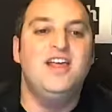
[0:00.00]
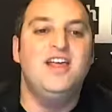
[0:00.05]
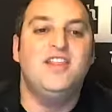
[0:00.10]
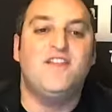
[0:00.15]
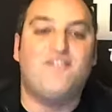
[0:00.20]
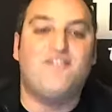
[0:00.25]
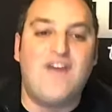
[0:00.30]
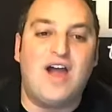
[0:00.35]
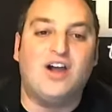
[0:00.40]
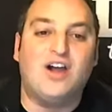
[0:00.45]
The
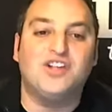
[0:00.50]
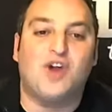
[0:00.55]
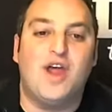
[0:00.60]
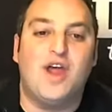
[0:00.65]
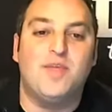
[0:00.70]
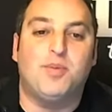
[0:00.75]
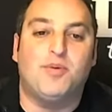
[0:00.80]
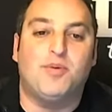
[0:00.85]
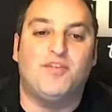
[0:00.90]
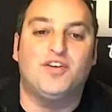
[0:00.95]
Falcons are
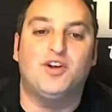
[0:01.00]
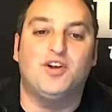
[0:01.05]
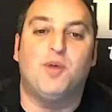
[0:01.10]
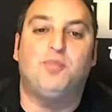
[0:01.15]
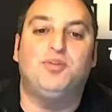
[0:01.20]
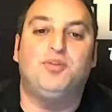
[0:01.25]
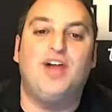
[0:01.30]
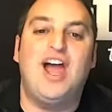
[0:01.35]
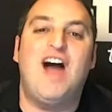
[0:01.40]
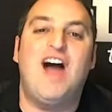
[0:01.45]
on the
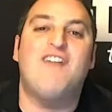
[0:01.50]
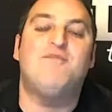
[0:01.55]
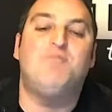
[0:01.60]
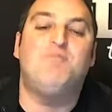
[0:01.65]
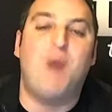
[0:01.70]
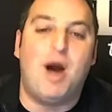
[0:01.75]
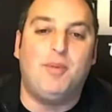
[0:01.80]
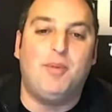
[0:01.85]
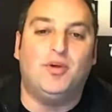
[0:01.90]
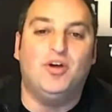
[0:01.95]
proverbial playoff
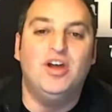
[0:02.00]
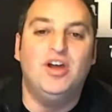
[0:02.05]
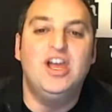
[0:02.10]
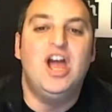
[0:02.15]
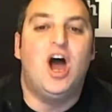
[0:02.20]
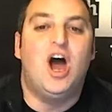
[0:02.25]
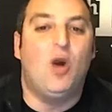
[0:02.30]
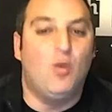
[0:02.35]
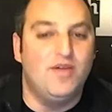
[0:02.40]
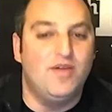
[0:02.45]
bubble.
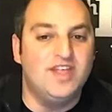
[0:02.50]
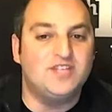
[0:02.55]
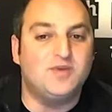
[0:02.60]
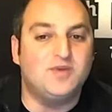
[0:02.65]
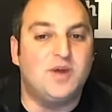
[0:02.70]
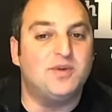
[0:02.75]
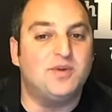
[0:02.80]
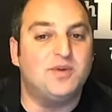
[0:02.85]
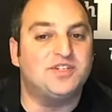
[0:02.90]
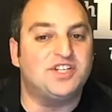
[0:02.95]
A win this
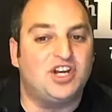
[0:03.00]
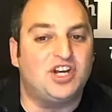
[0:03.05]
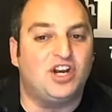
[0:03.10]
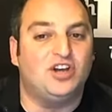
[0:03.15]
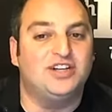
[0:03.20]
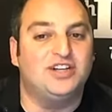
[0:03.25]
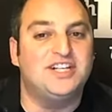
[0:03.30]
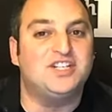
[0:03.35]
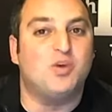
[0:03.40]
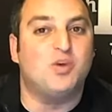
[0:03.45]
week would
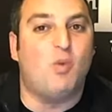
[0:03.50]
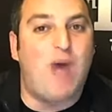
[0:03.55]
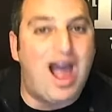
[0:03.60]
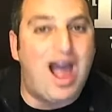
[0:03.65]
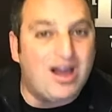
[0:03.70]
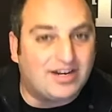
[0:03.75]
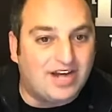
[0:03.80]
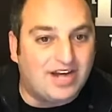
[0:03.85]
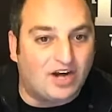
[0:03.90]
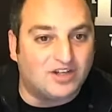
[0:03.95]
secure at least a
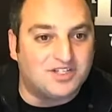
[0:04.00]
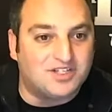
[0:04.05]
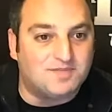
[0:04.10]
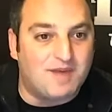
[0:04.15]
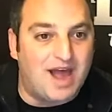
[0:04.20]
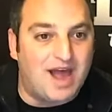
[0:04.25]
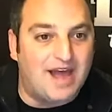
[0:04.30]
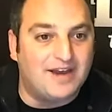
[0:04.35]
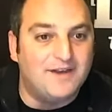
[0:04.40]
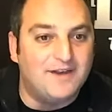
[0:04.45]
wild card
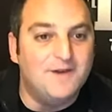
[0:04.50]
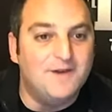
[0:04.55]
spot.